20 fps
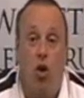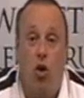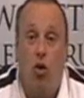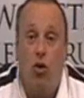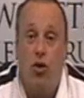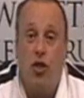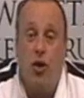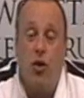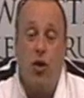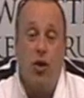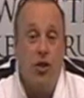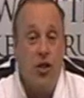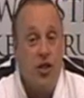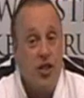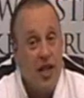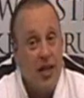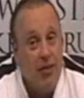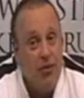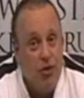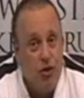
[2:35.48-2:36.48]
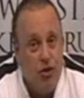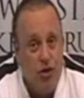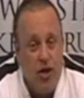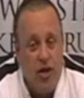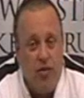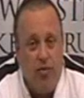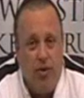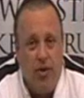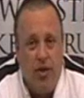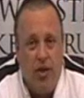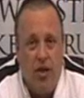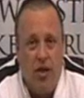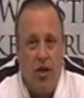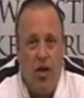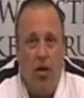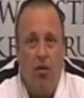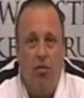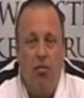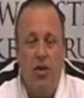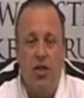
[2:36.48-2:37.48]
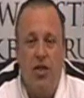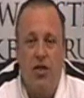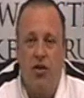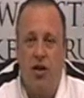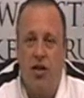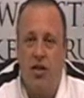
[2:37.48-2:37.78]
Also on the same trip, Mr.